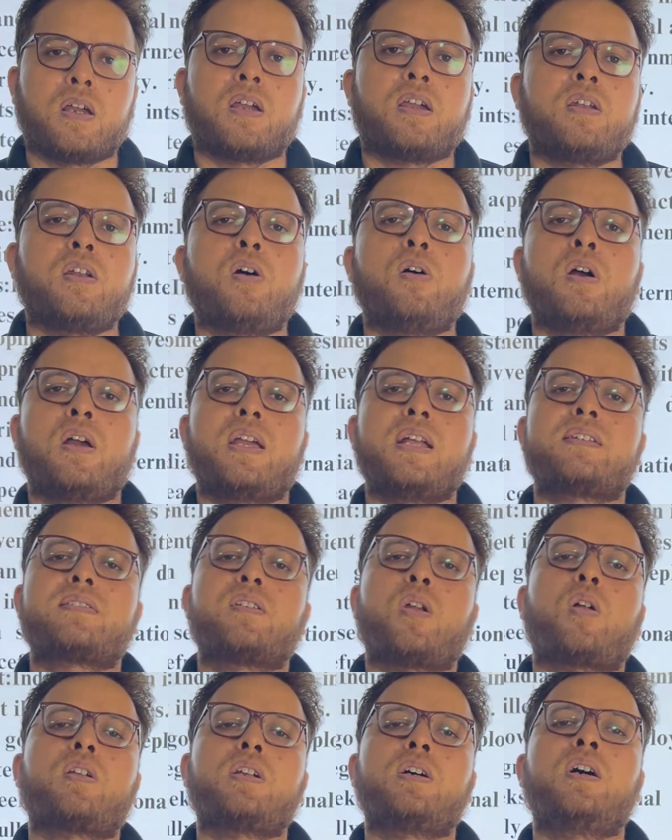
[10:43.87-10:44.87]
it's
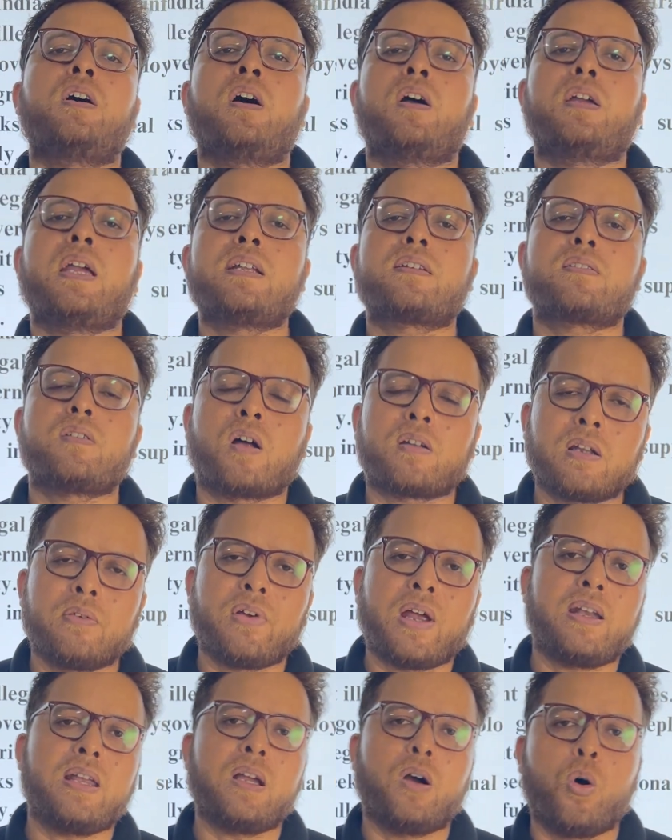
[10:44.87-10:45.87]
not a
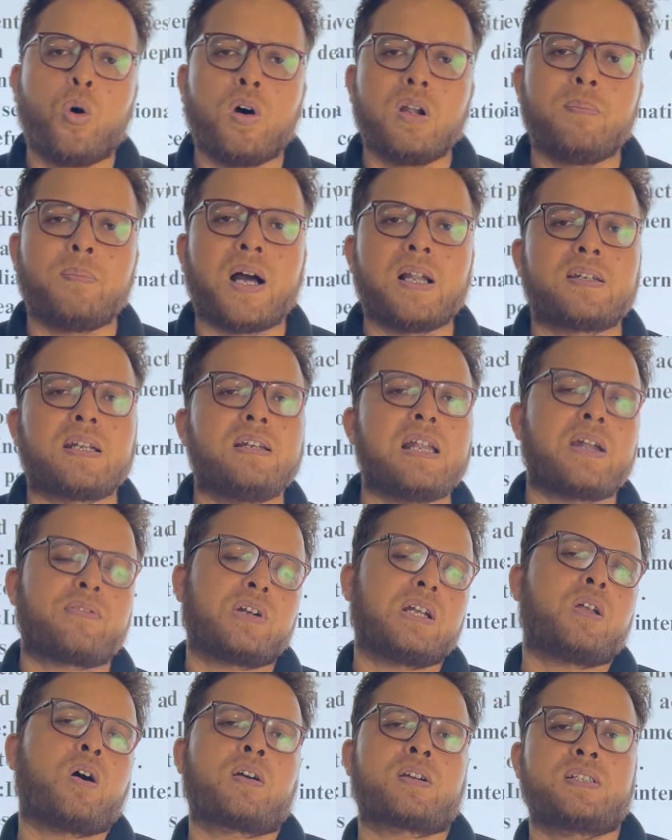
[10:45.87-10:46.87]
very old
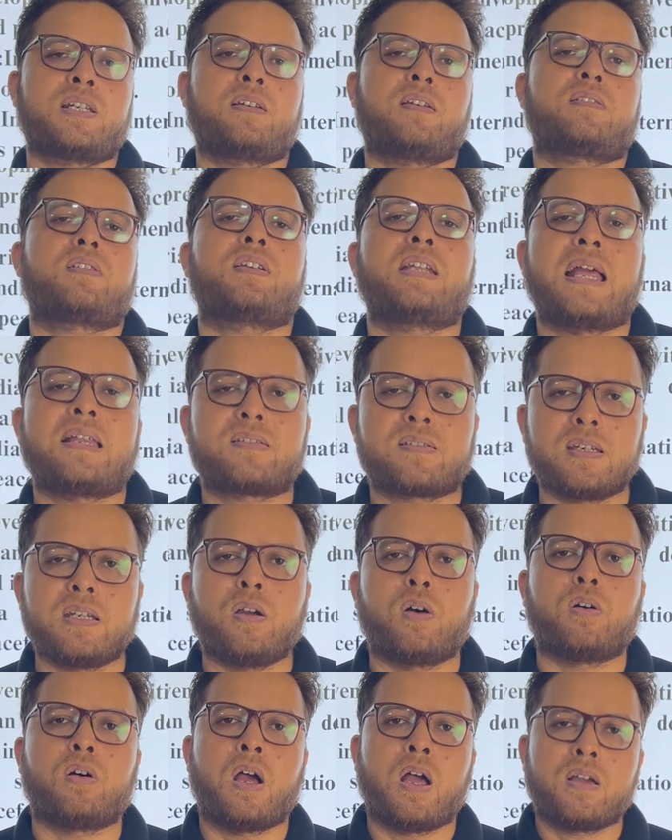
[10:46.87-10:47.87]
multilateral organization.
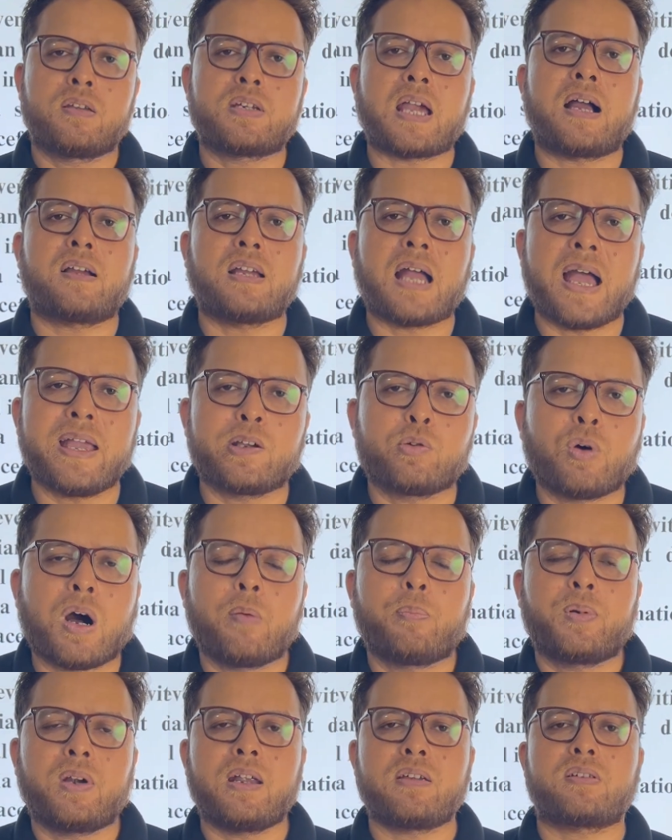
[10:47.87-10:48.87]
SCO, Shanghai
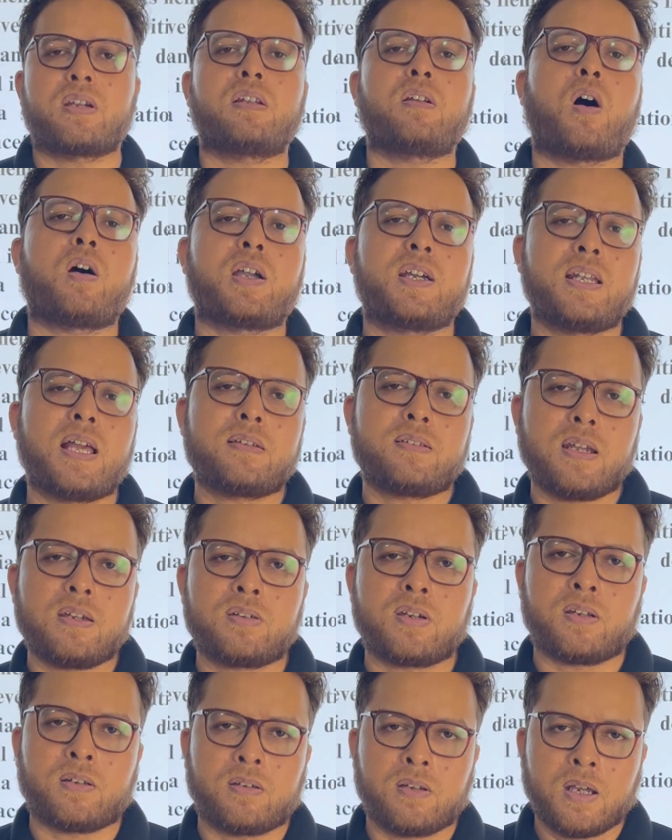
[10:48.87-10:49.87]
Cooperation
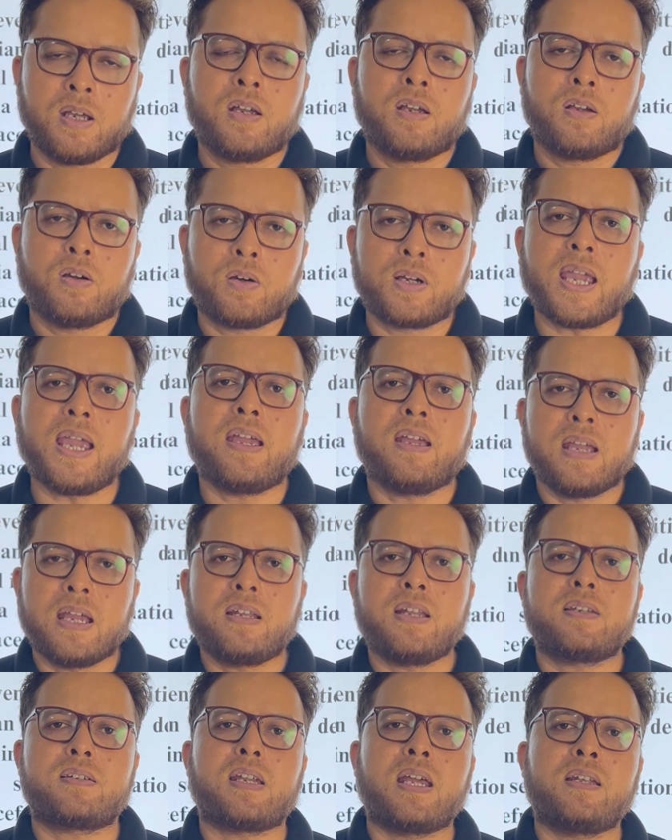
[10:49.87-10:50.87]
Organization. Okay, it
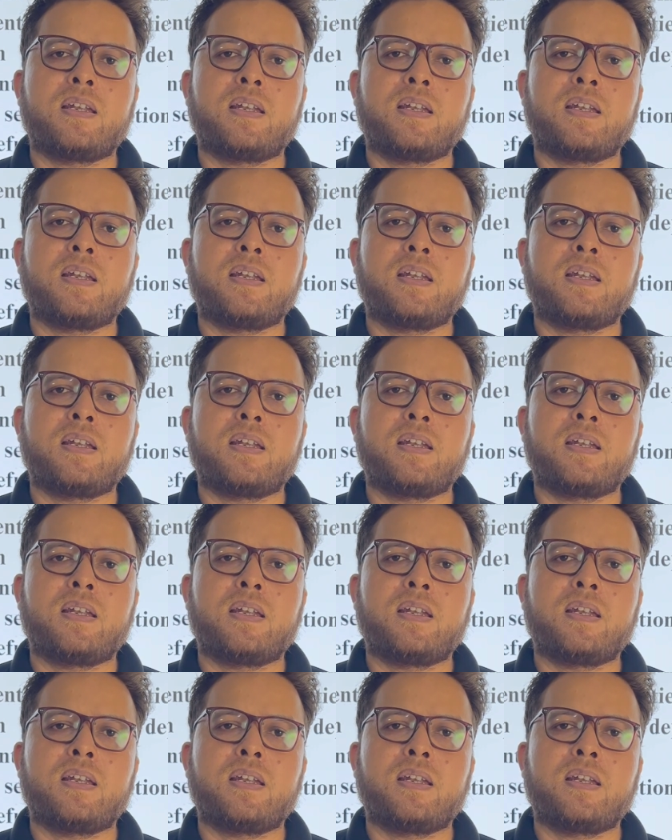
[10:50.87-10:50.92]
is.